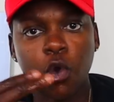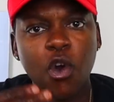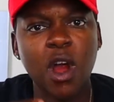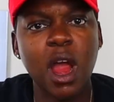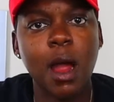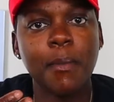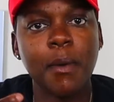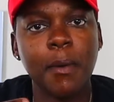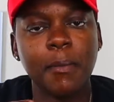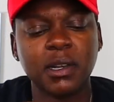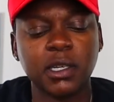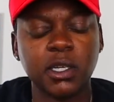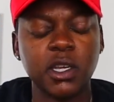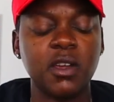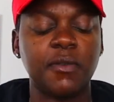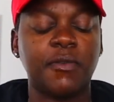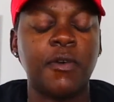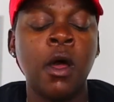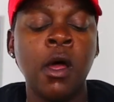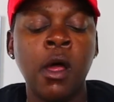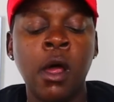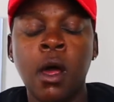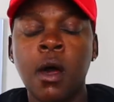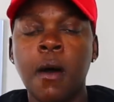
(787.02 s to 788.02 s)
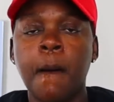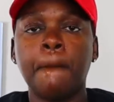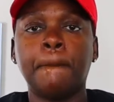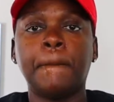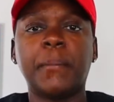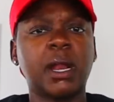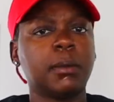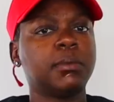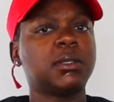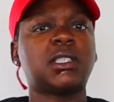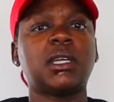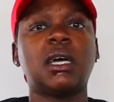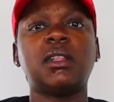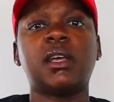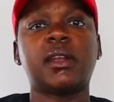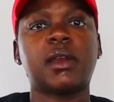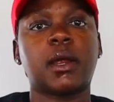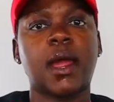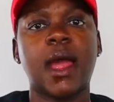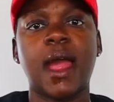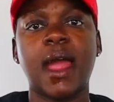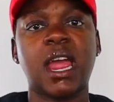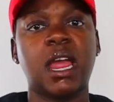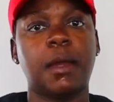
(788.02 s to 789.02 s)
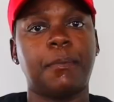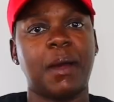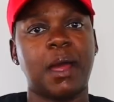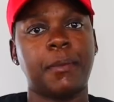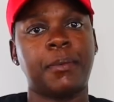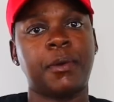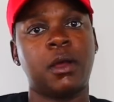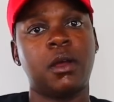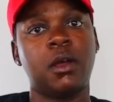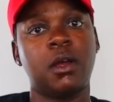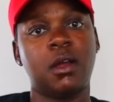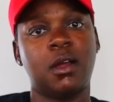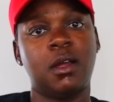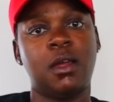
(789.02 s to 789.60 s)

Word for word: Crap in my teeth. But I'm still in the game, baby